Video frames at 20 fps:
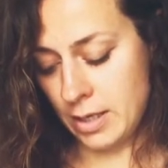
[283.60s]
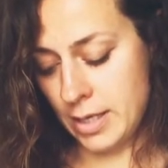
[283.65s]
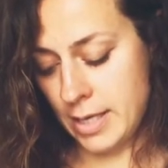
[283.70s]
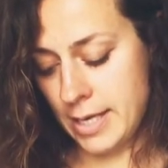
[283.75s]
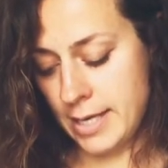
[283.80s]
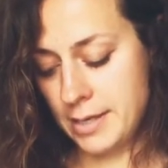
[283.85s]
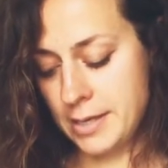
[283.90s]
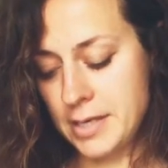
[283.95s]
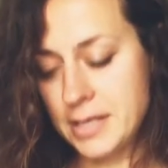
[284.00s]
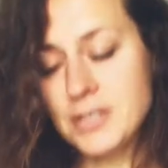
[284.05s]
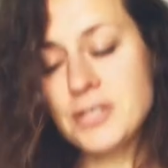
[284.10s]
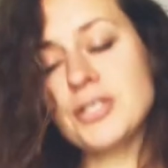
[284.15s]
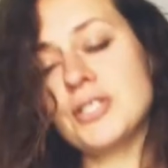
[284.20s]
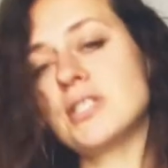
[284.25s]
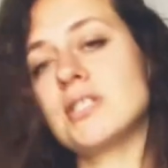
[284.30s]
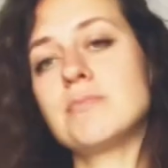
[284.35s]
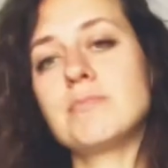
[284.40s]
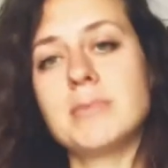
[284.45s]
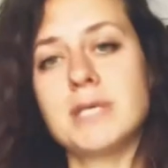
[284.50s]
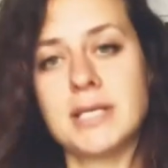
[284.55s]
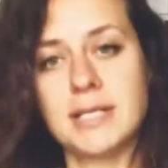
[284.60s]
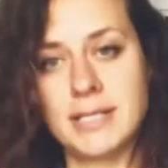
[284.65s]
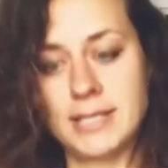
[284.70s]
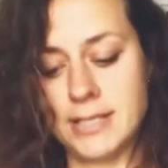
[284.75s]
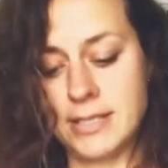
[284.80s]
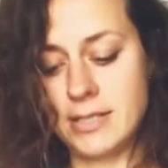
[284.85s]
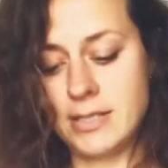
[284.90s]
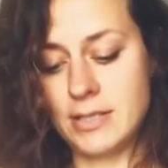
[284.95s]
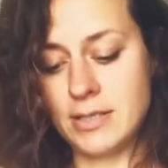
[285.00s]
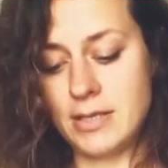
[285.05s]
And just mixing
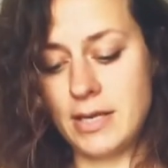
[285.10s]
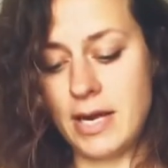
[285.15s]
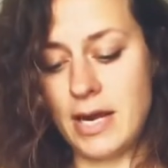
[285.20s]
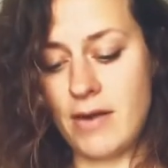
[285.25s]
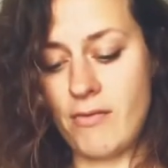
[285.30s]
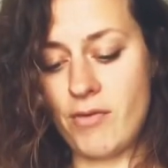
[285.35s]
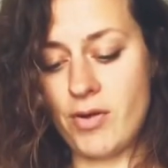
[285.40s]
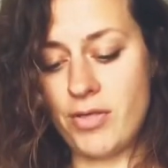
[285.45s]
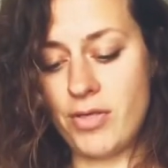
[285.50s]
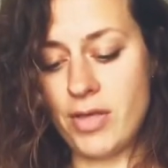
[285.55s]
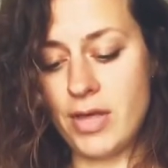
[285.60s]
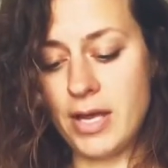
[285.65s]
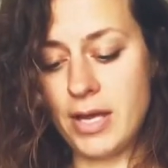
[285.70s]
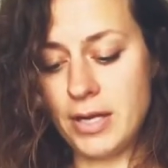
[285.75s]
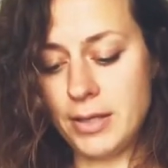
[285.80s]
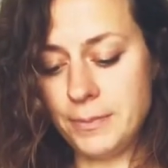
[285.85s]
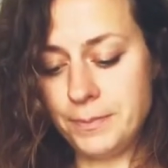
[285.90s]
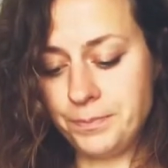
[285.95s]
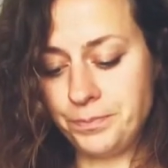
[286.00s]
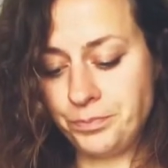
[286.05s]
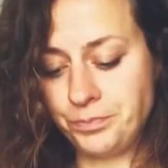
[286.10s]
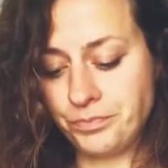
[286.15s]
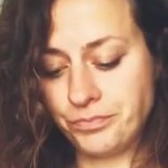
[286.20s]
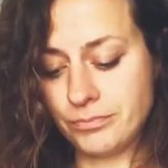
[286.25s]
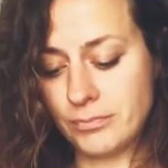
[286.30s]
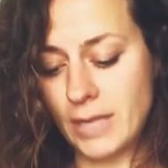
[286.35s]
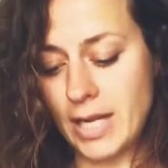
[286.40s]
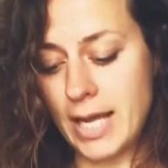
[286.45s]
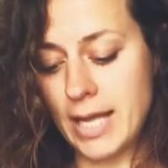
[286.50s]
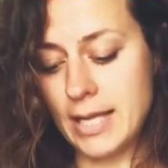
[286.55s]
everything
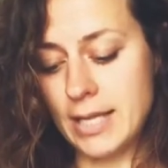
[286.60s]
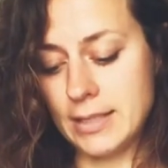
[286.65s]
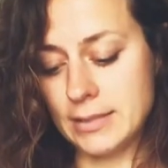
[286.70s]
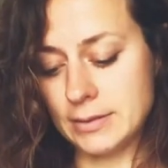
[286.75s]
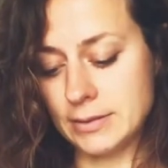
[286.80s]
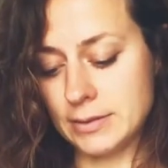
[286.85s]
and